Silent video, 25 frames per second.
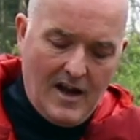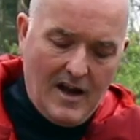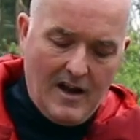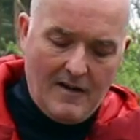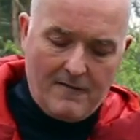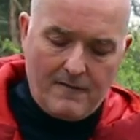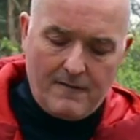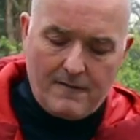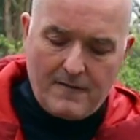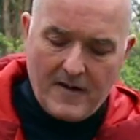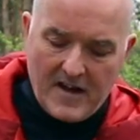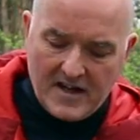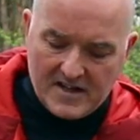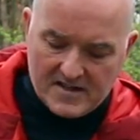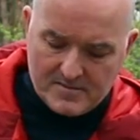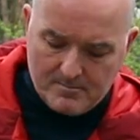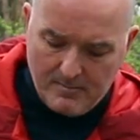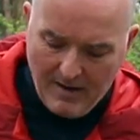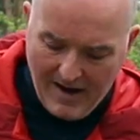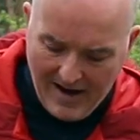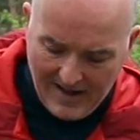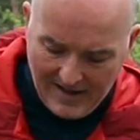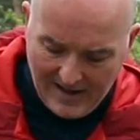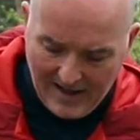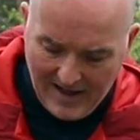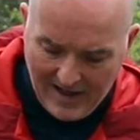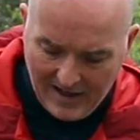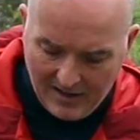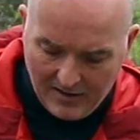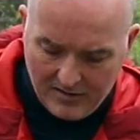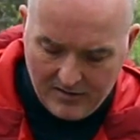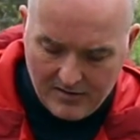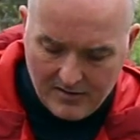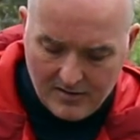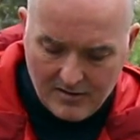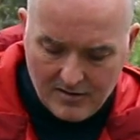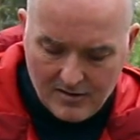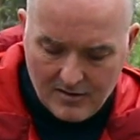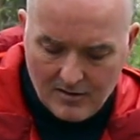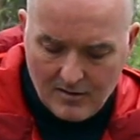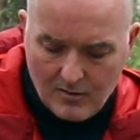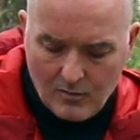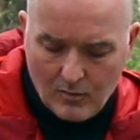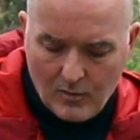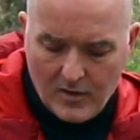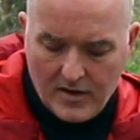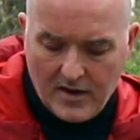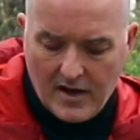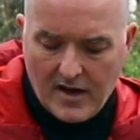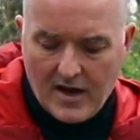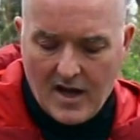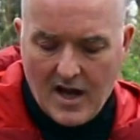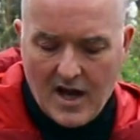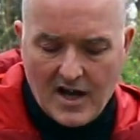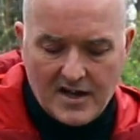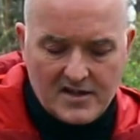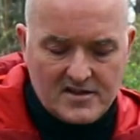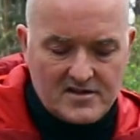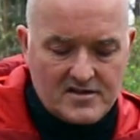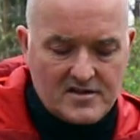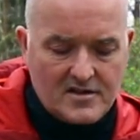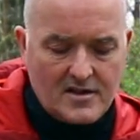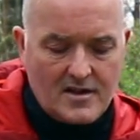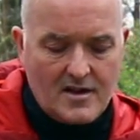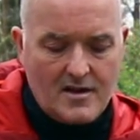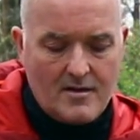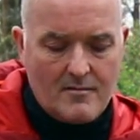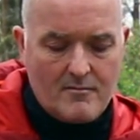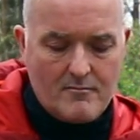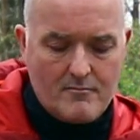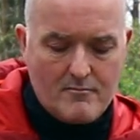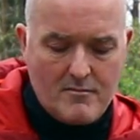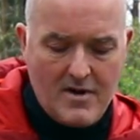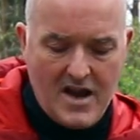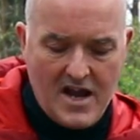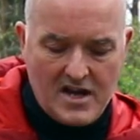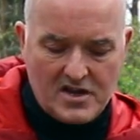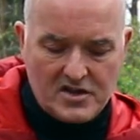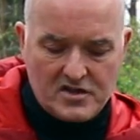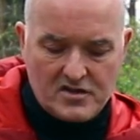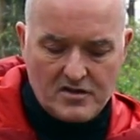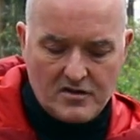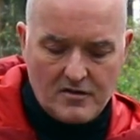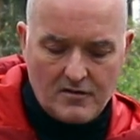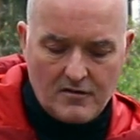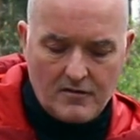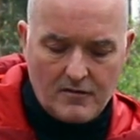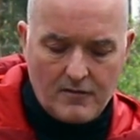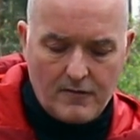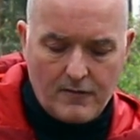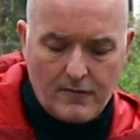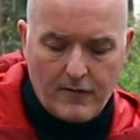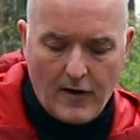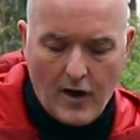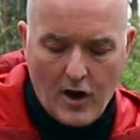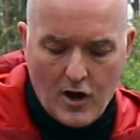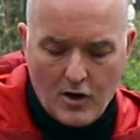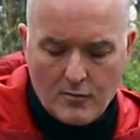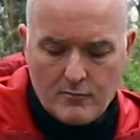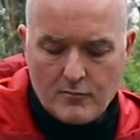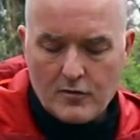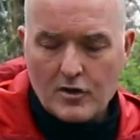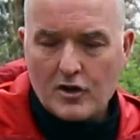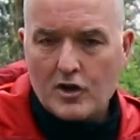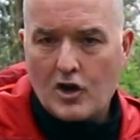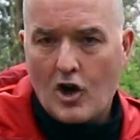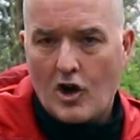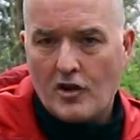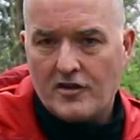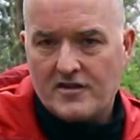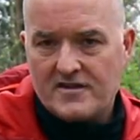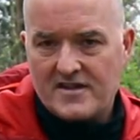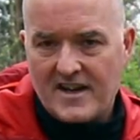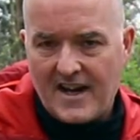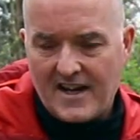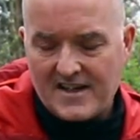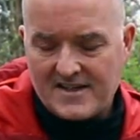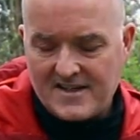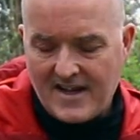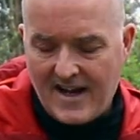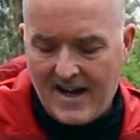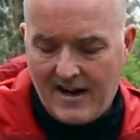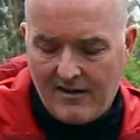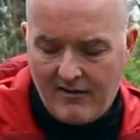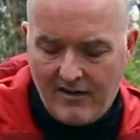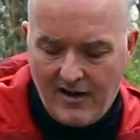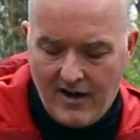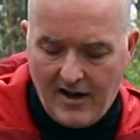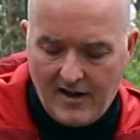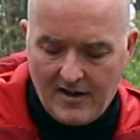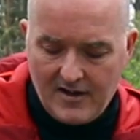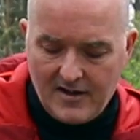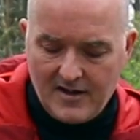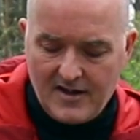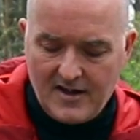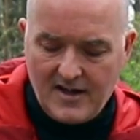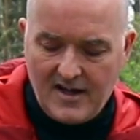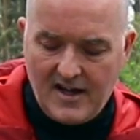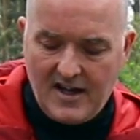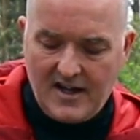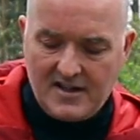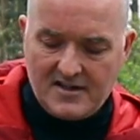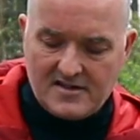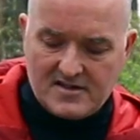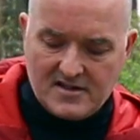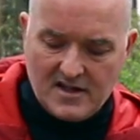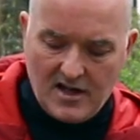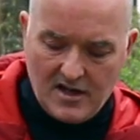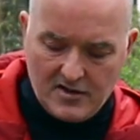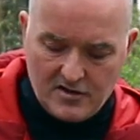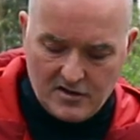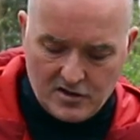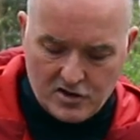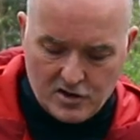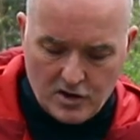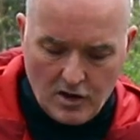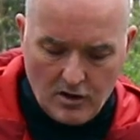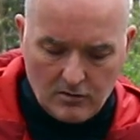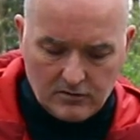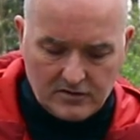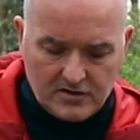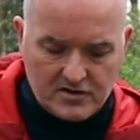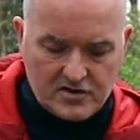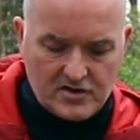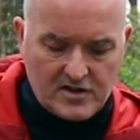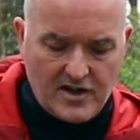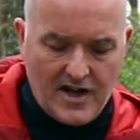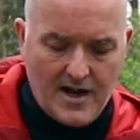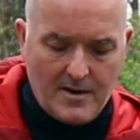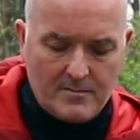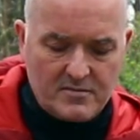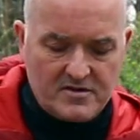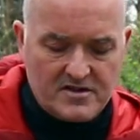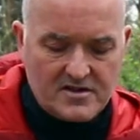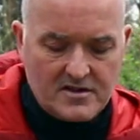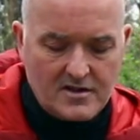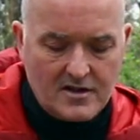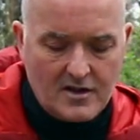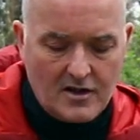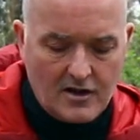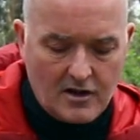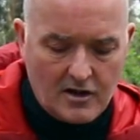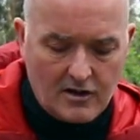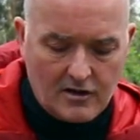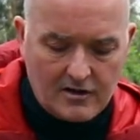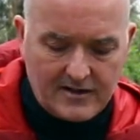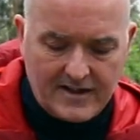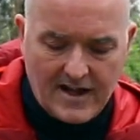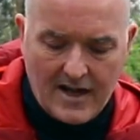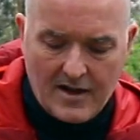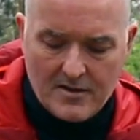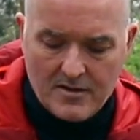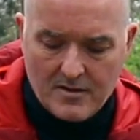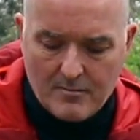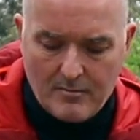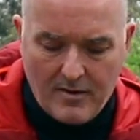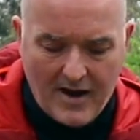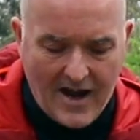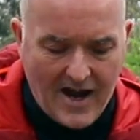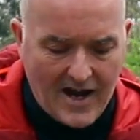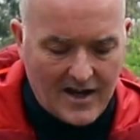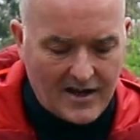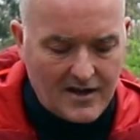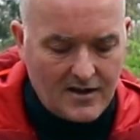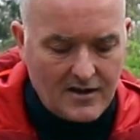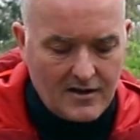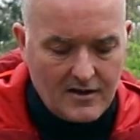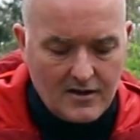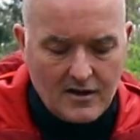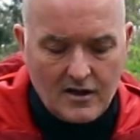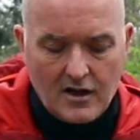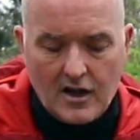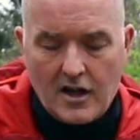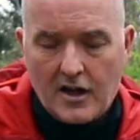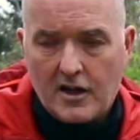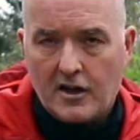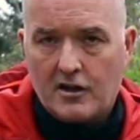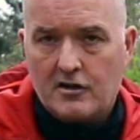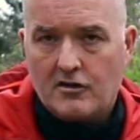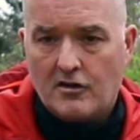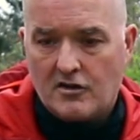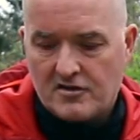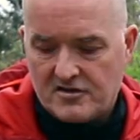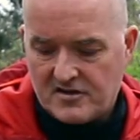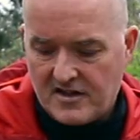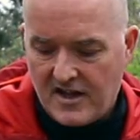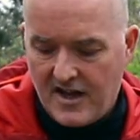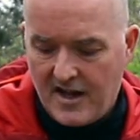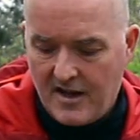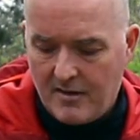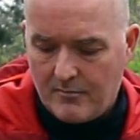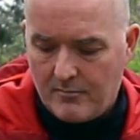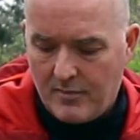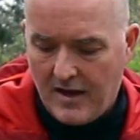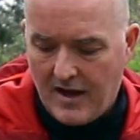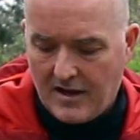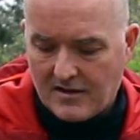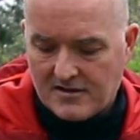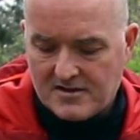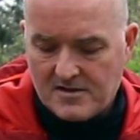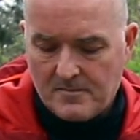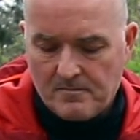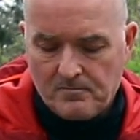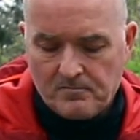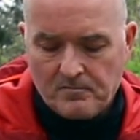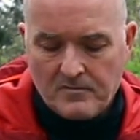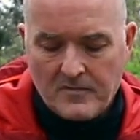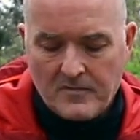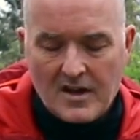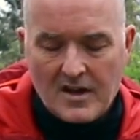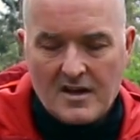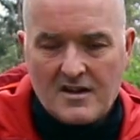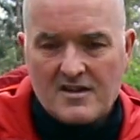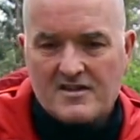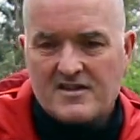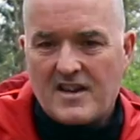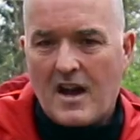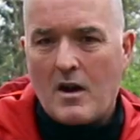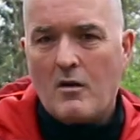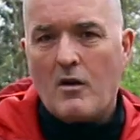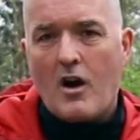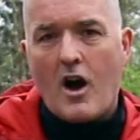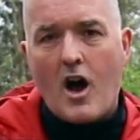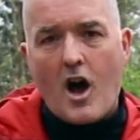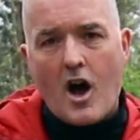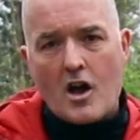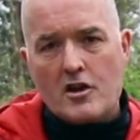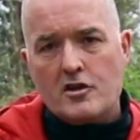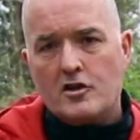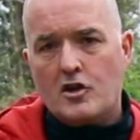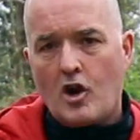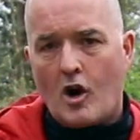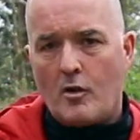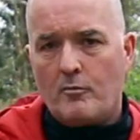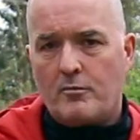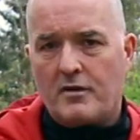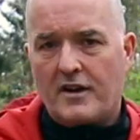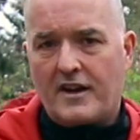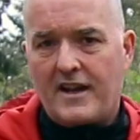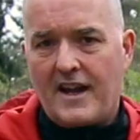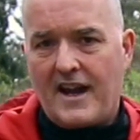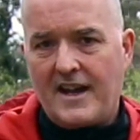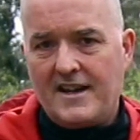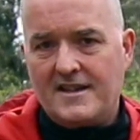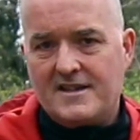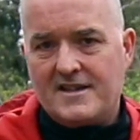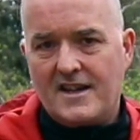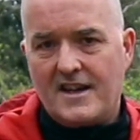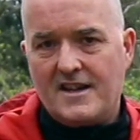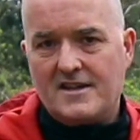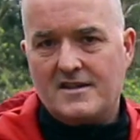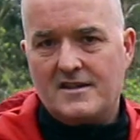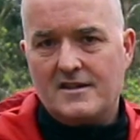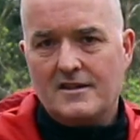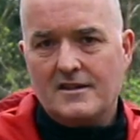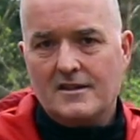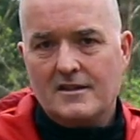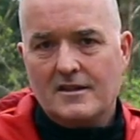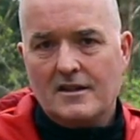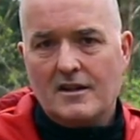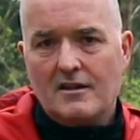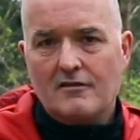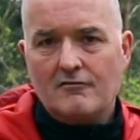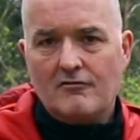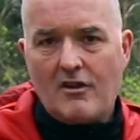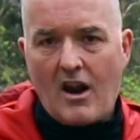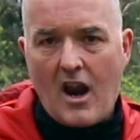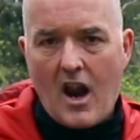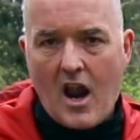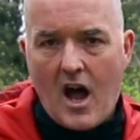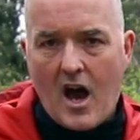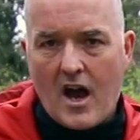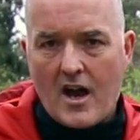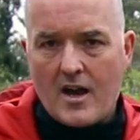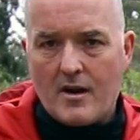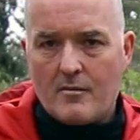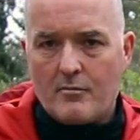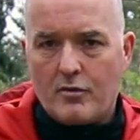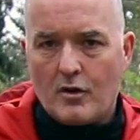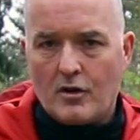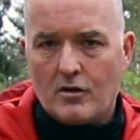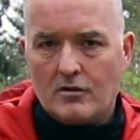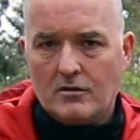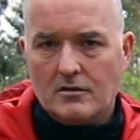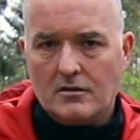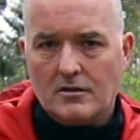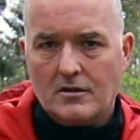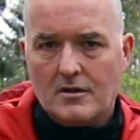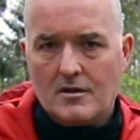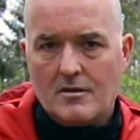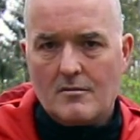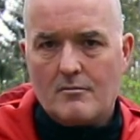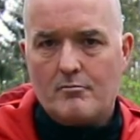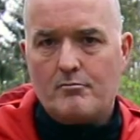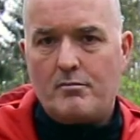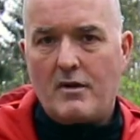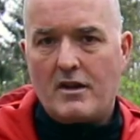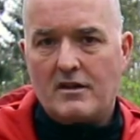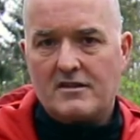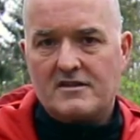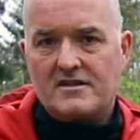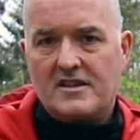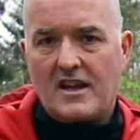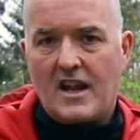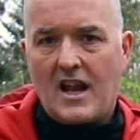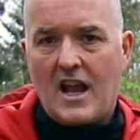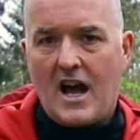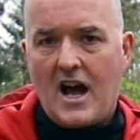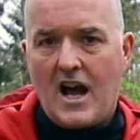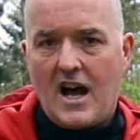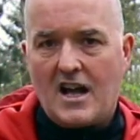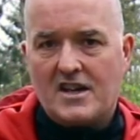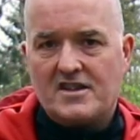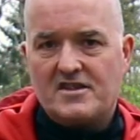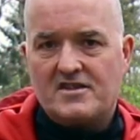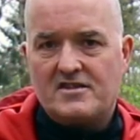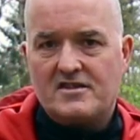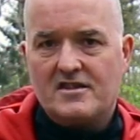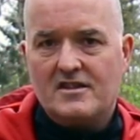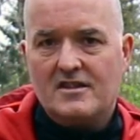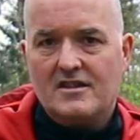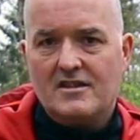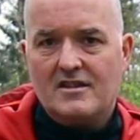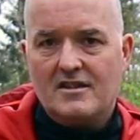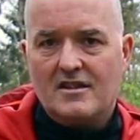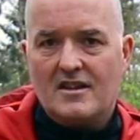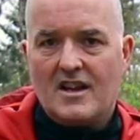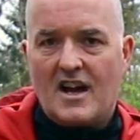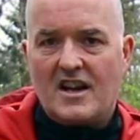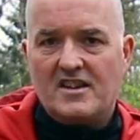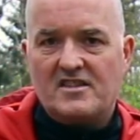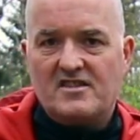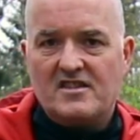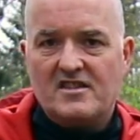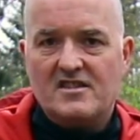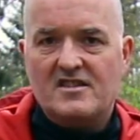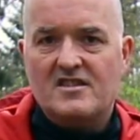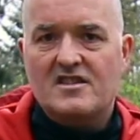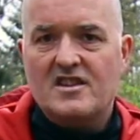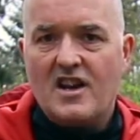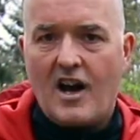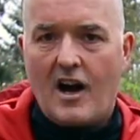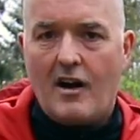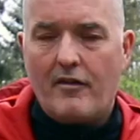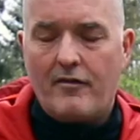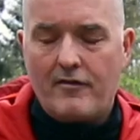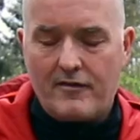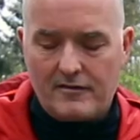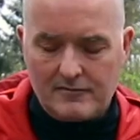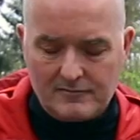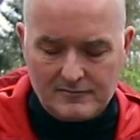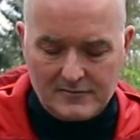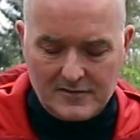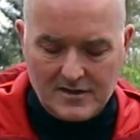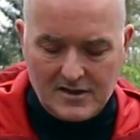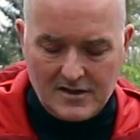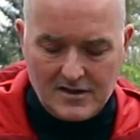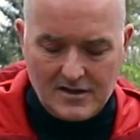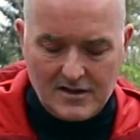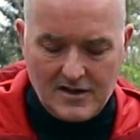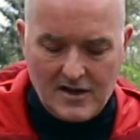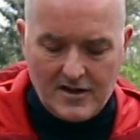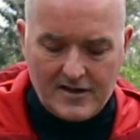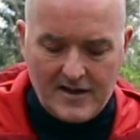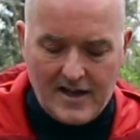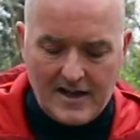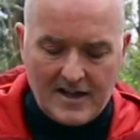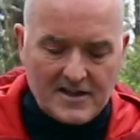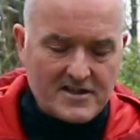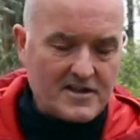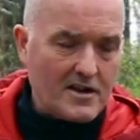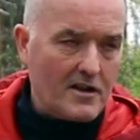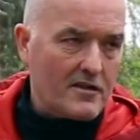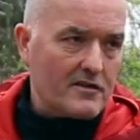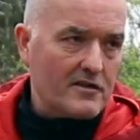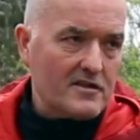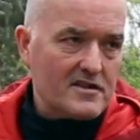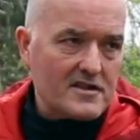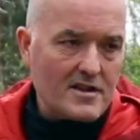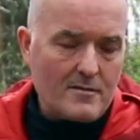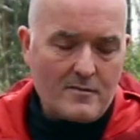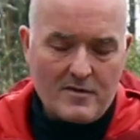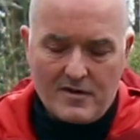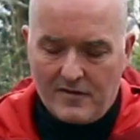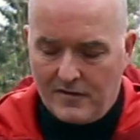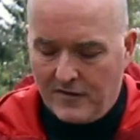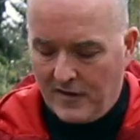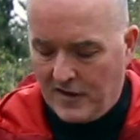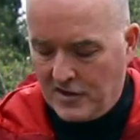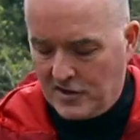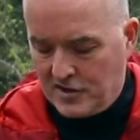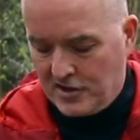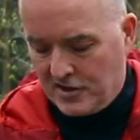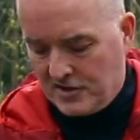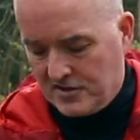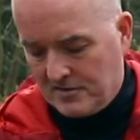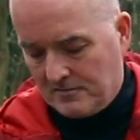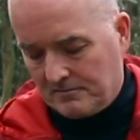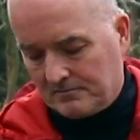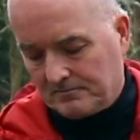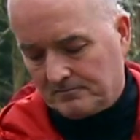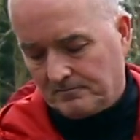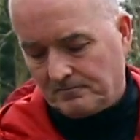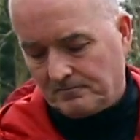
a fixed back length with a nice mesh foam contact area inside the shoulder straps, down the back and across the hip belt. So uncomplicated, reliable, built to last, nice and tough. Okay, let's go through some of the features.